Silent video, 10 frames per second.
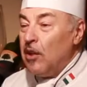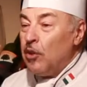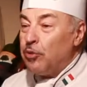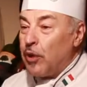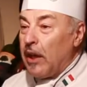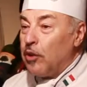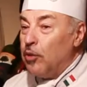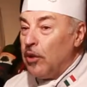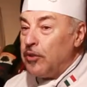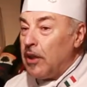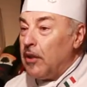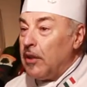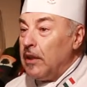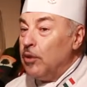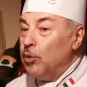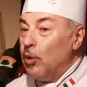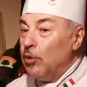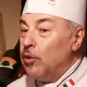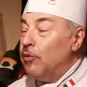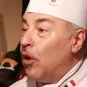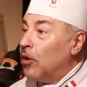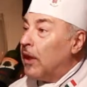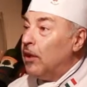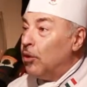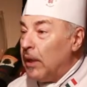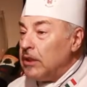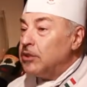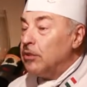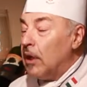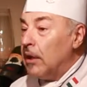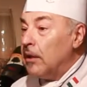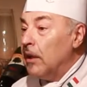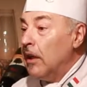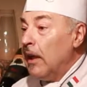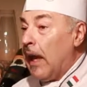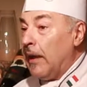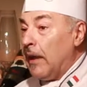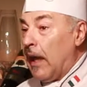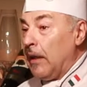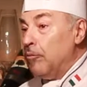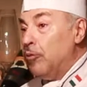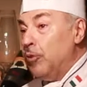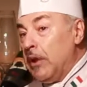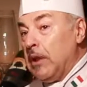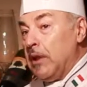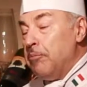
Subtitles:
Frank Gualtieri, who owned the Volcano restaurant and that really